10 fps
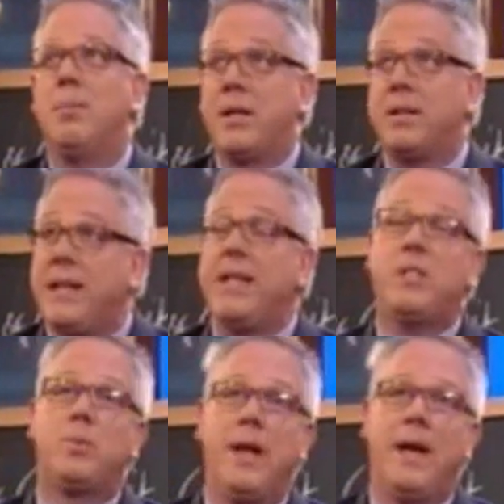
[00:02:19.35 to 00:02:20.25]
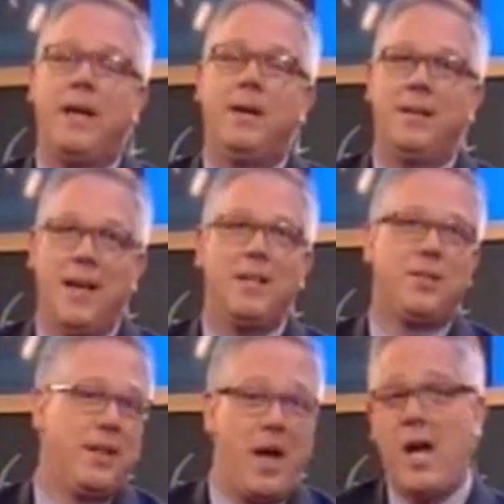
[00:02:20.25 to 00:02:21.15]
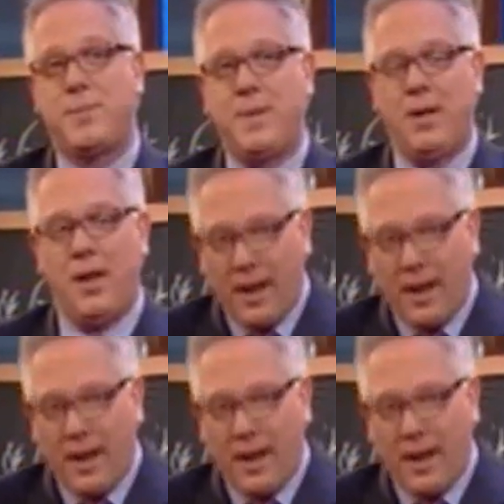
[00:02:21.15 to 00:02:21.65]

but at least when I get to the hospital,